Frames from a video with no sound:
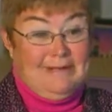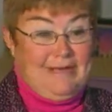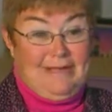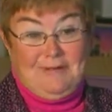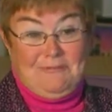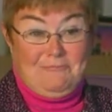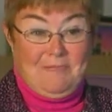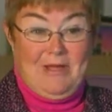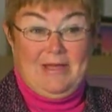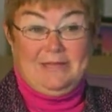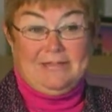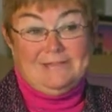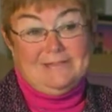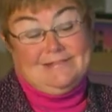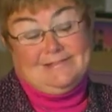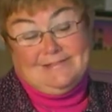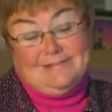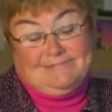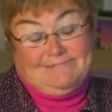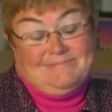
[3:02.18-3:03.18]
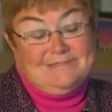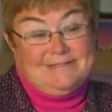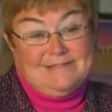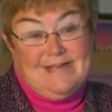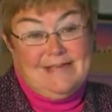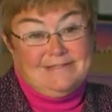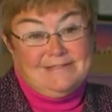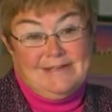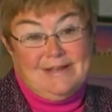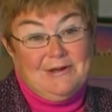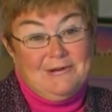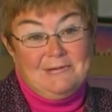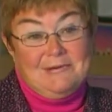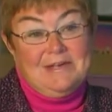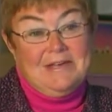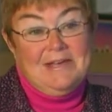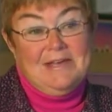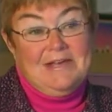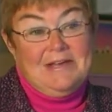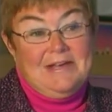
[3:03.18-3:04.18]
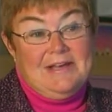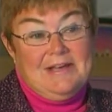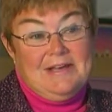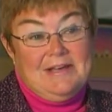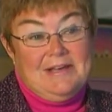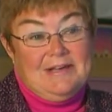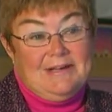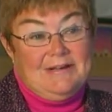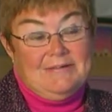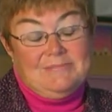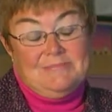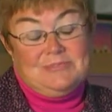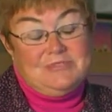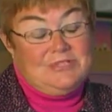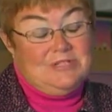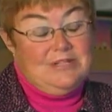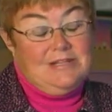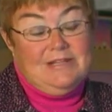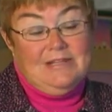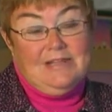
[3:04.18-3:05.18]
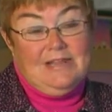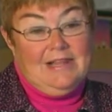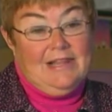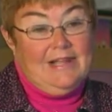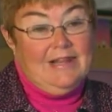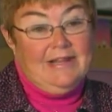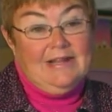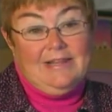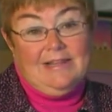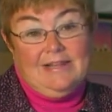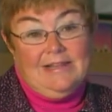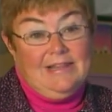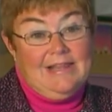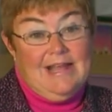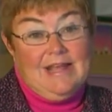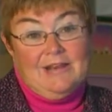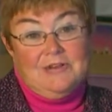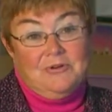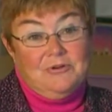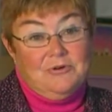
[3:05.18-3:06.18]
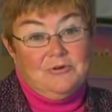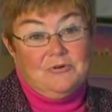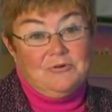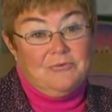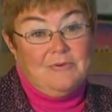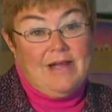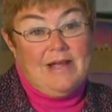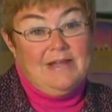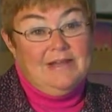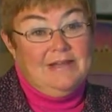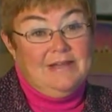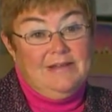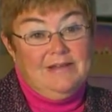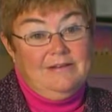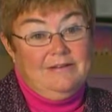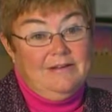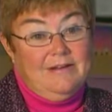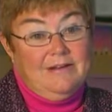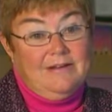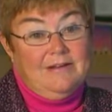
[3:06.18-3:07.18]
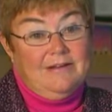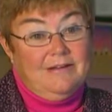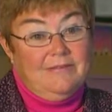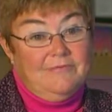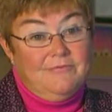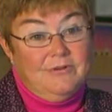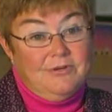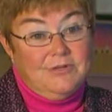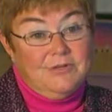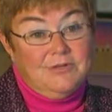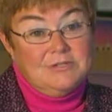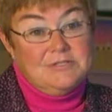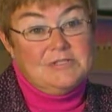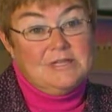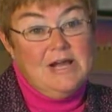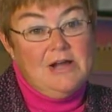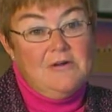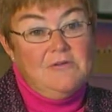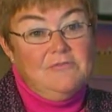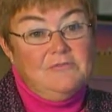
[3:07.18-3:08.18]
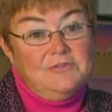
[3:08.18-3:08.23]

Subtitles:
and went and sat down. She didn't like a lot of notoriety for herself.